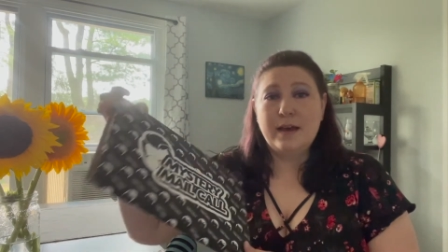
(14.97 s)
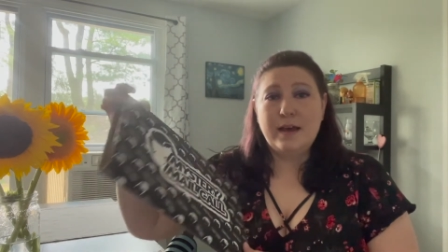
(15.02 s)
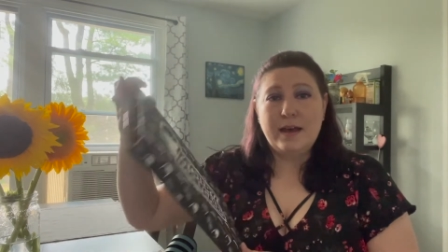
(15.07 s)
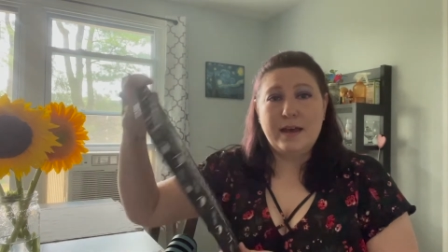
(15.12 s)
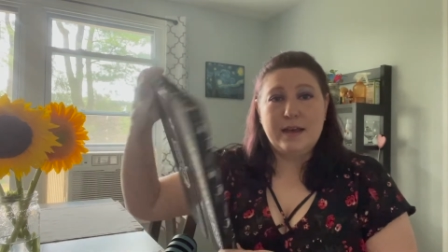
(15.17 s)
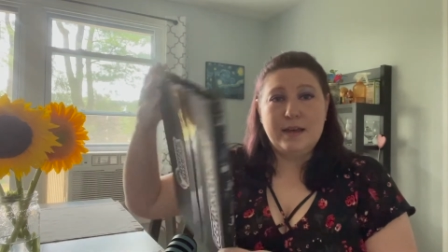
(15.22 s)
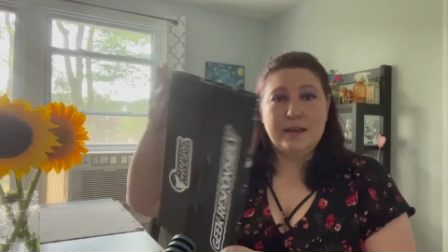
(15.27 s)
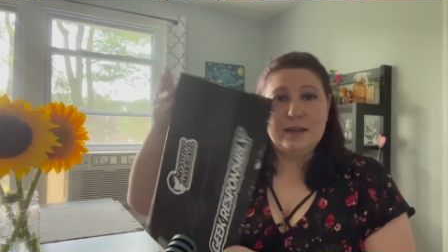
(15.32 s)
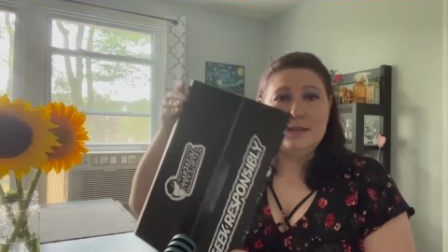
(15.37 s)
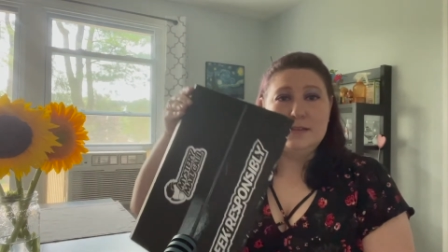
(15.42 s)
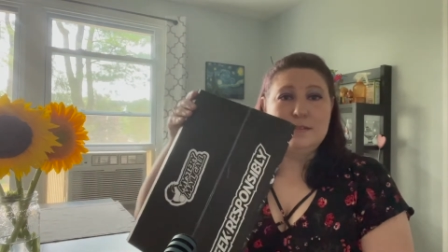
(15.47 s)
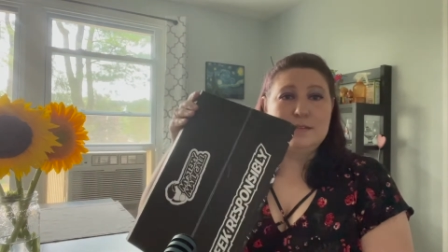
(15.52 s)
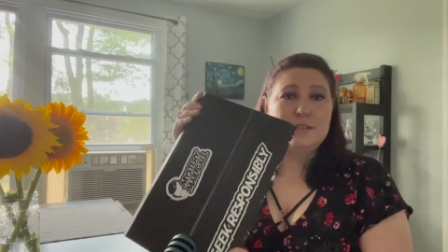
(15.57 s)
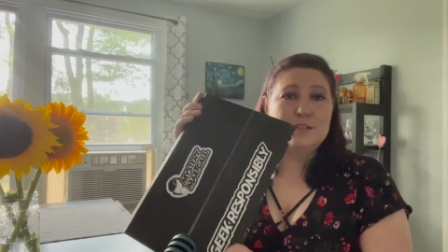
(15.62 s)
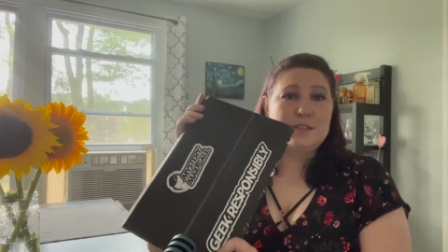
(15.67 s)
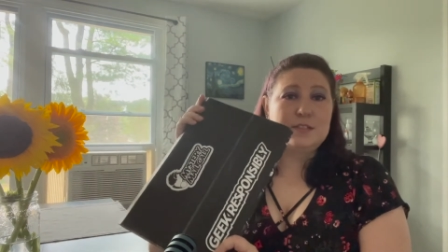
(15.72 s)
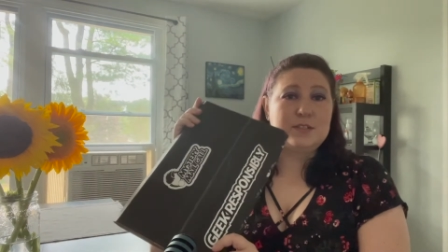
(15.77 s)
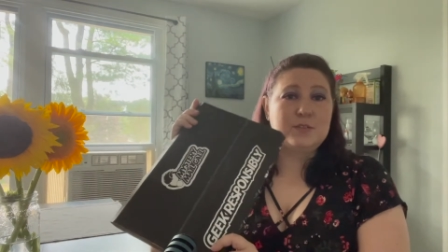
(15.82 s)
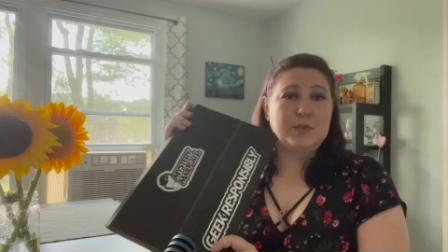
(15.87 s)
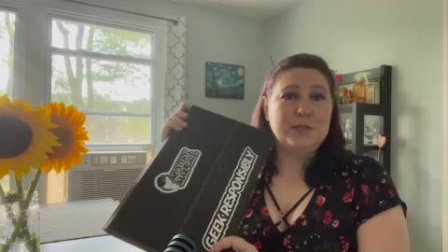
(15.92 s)
I'm um,
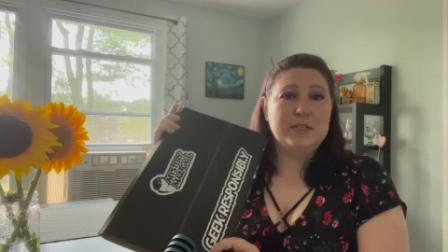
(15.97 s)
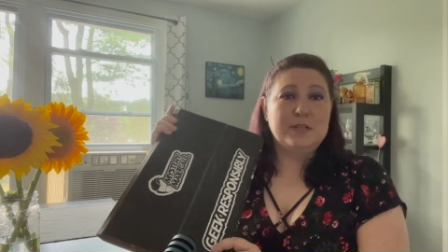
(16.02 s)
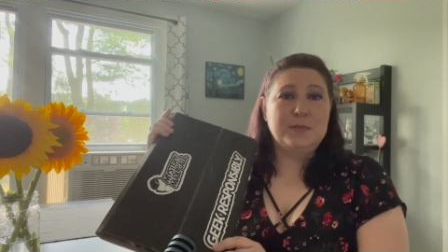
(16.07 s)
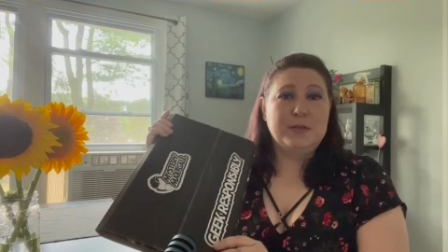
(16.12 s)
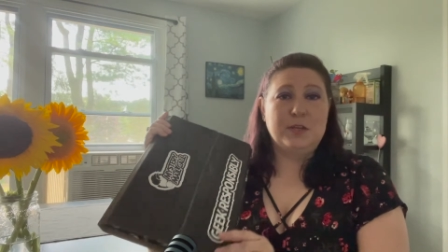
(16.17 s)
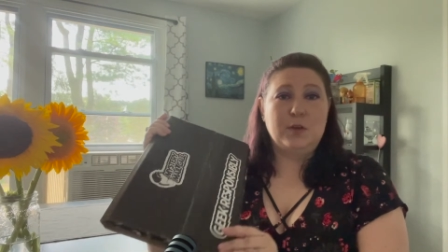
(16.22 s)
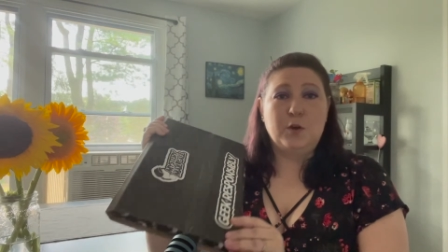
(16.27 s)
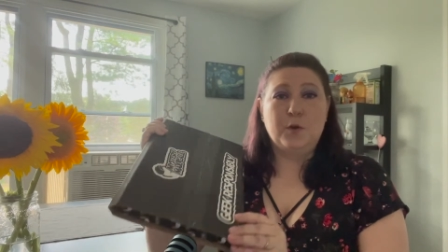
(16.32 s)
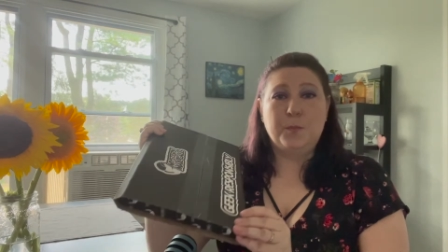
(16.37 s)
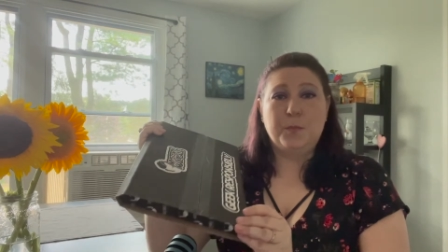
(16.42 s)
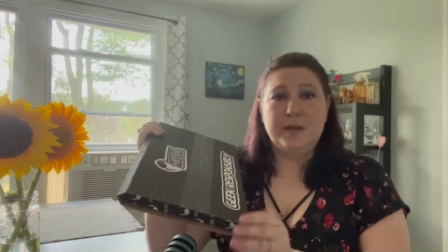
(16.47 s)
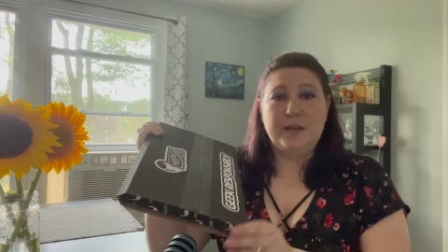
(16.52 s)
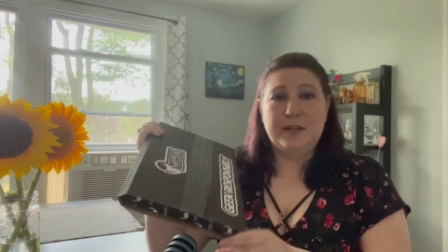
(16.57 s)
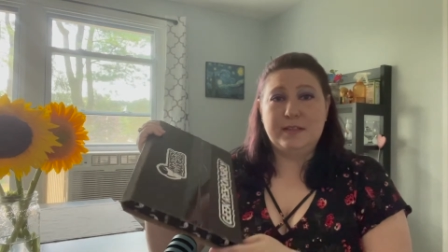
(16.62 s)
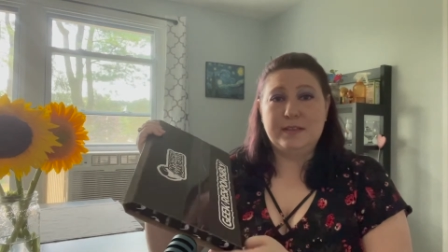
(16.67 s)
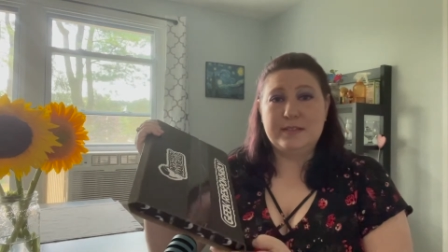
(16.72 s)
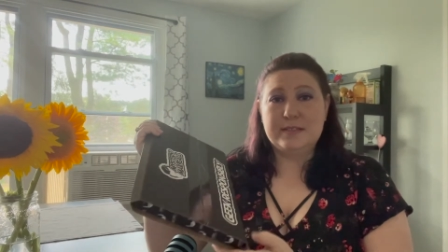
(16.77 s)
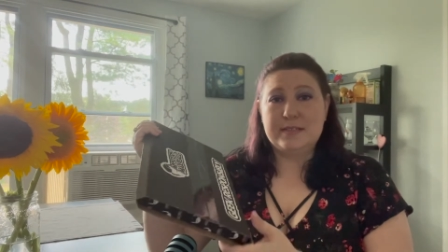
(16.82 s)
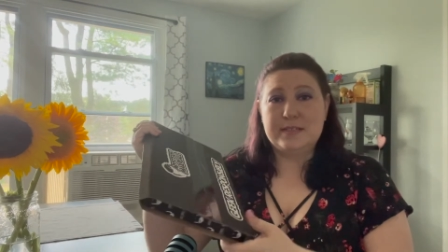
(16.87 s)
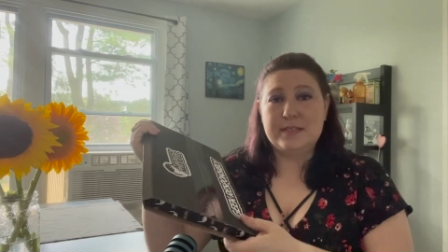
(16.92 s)
just going to be
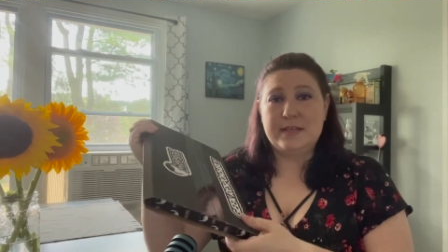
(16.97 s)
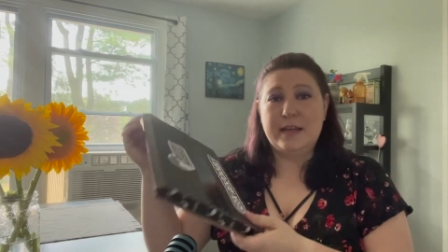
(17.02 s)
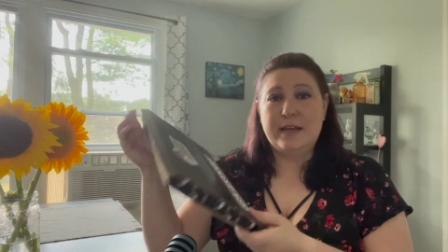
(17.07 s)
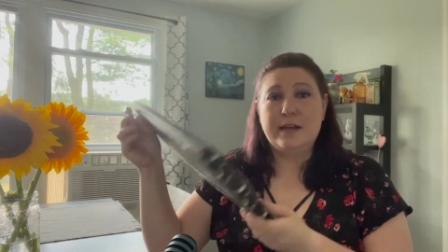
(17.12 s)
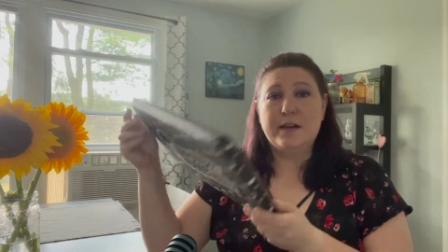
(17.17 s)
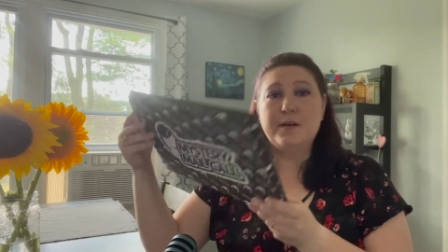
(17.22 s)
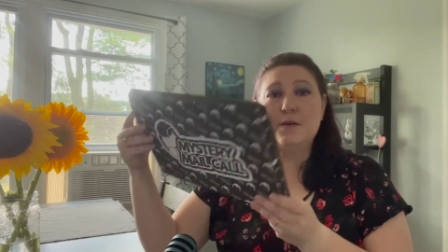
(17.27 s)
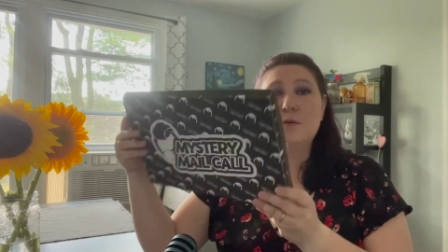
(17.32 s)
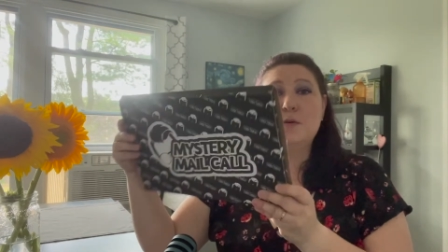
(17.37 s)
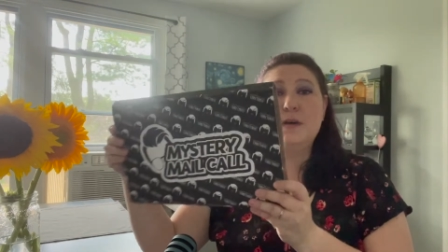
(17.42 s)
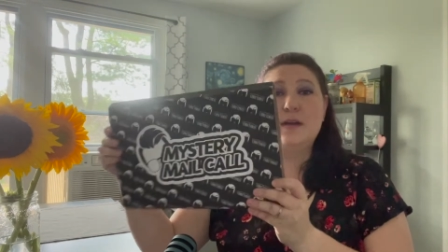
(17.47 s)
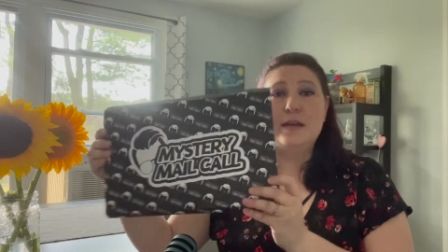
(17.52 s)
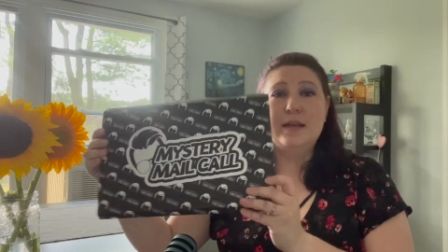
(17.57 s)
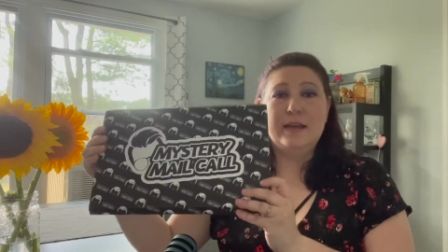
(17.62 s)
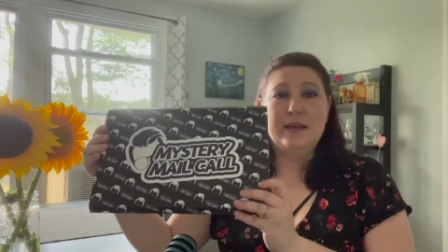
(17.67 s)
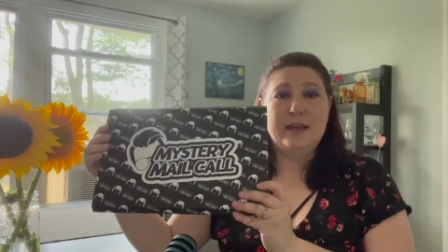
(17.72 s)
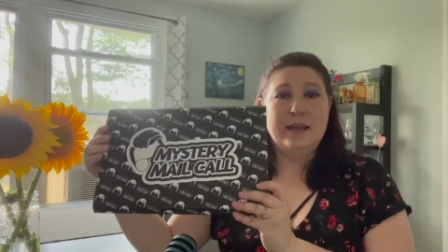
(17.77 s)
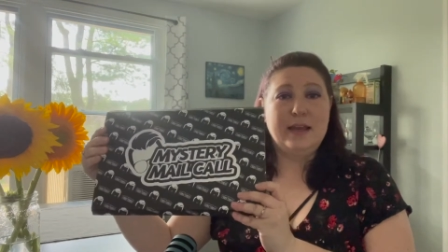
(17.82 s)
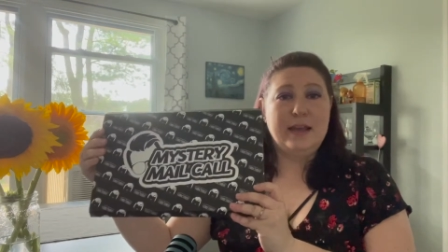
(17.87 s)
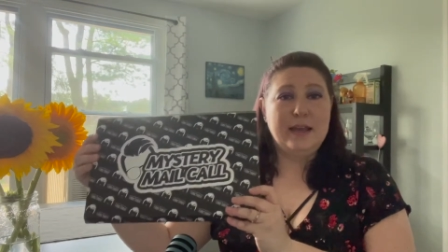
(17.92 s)
opening this now
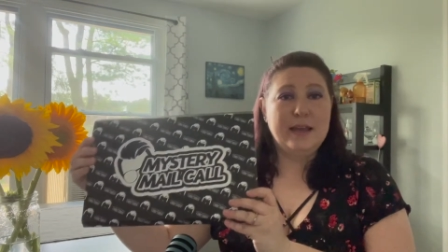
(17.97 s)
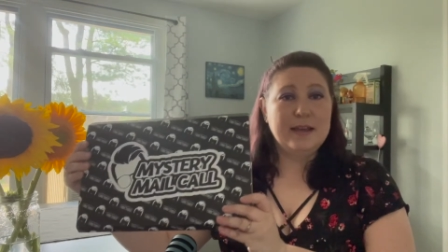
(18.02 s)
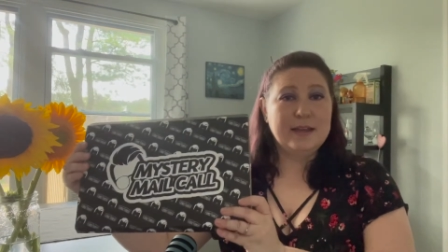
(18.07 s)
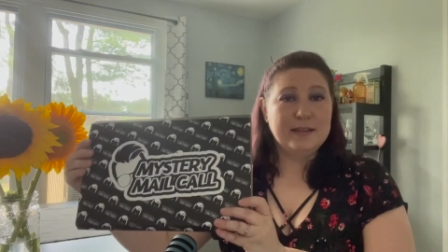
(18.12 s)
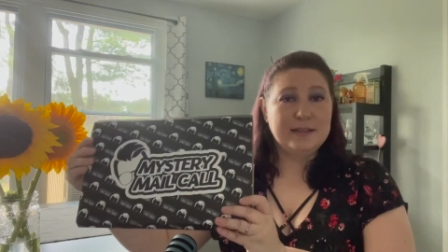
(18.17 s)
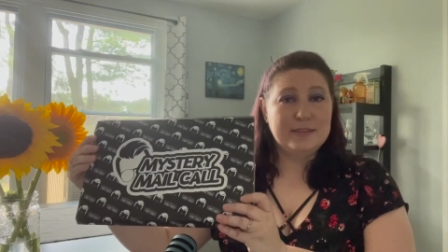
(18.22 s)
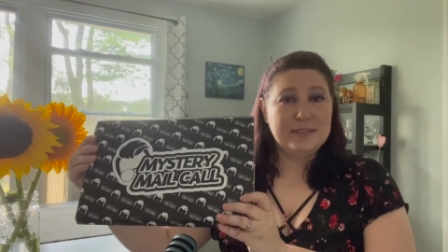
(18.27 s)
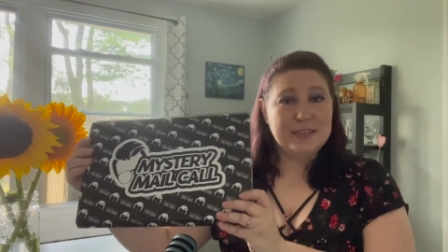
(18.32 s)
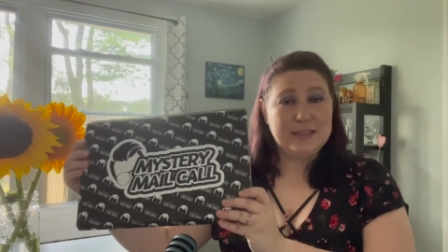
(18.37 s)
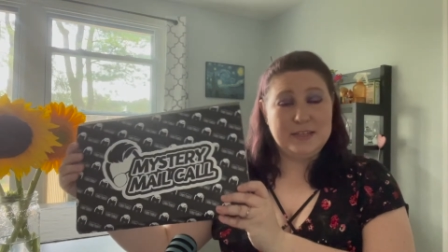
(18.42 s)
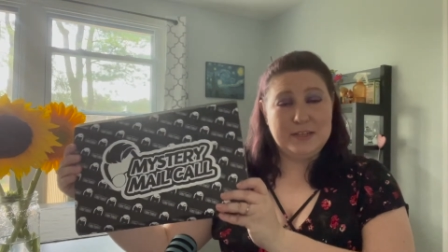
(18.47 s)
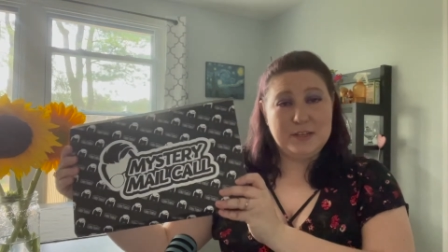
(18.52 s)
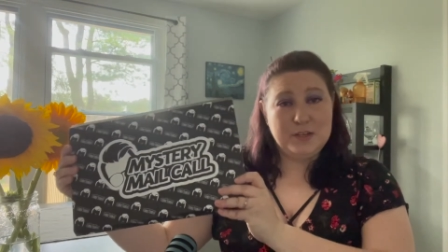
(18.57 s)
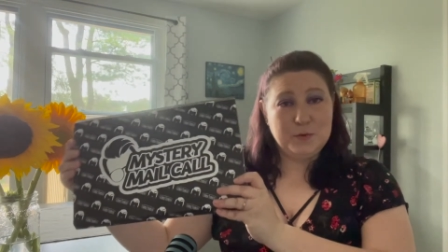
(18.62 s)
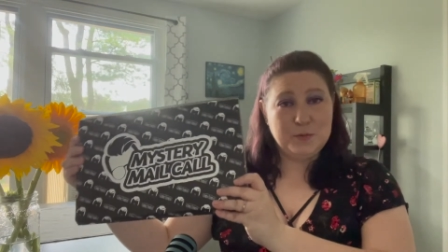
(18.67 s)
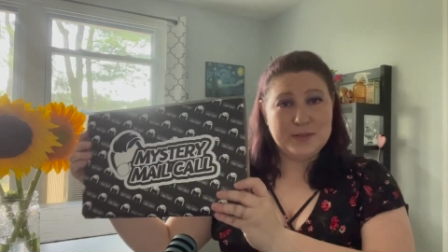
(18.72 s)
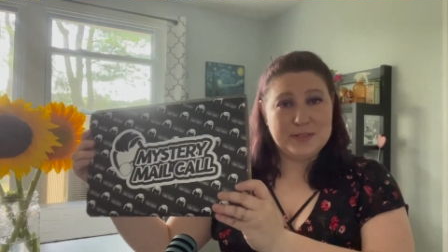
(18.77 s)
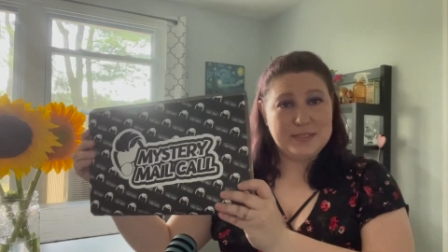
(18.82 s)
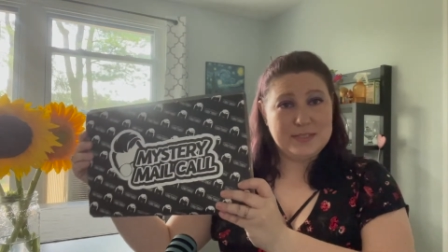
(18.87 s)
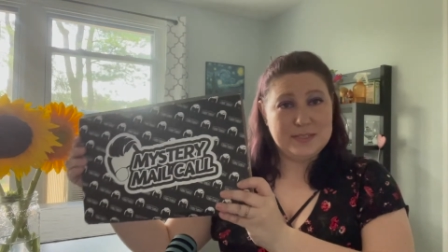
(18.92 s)
and
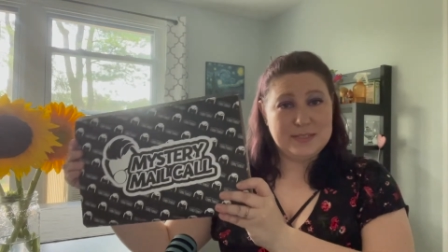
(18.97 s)
seeing what's